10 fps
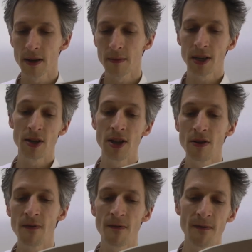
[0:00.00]
Because
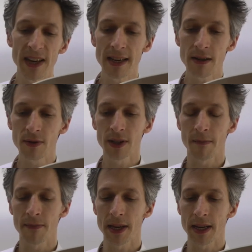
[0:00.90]
you feel
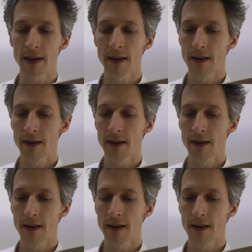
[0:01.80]
something.